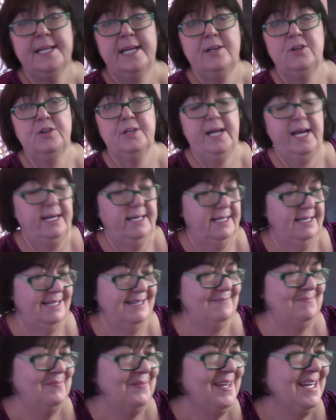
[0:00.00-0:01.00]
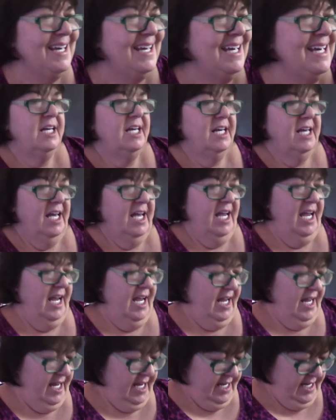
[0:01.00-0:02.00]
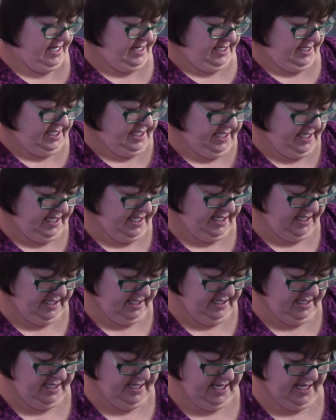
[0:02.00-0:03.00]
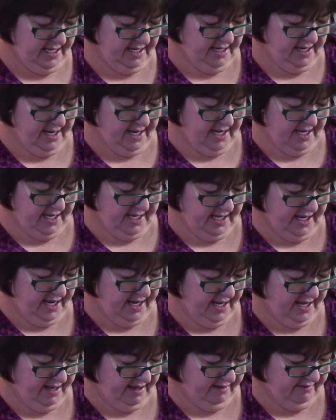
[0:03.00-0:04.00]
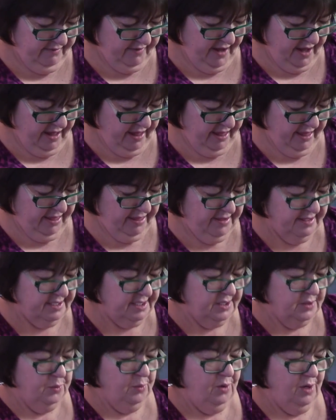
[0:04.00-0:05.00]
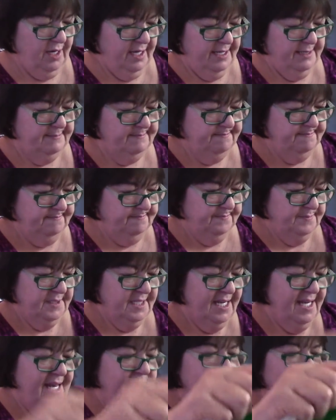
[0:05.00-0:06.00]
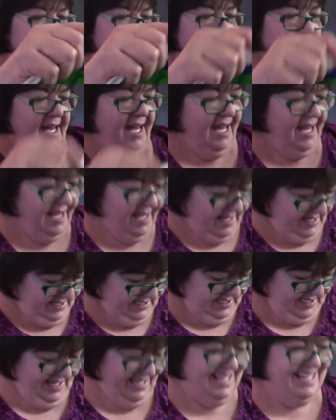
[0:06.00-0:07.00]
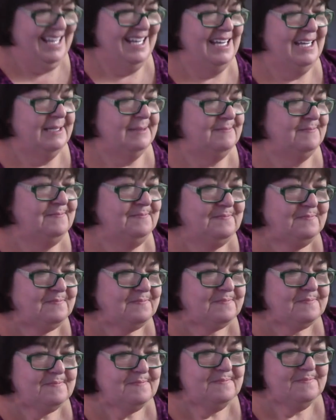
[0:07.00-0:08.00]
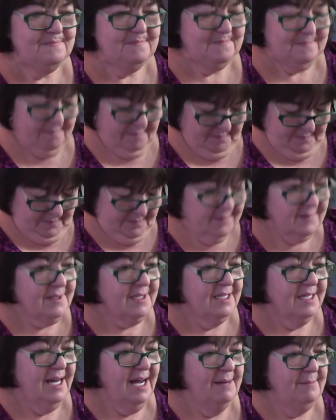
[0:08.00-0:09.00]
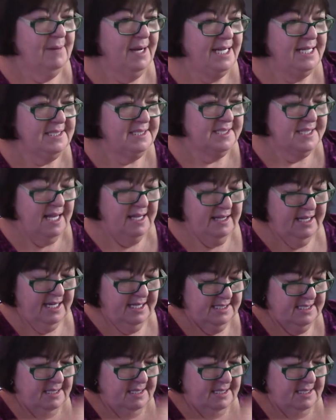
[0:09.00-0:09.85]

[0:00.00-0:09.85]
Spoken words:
a good idea. And then I have this one. And again, I might sell it as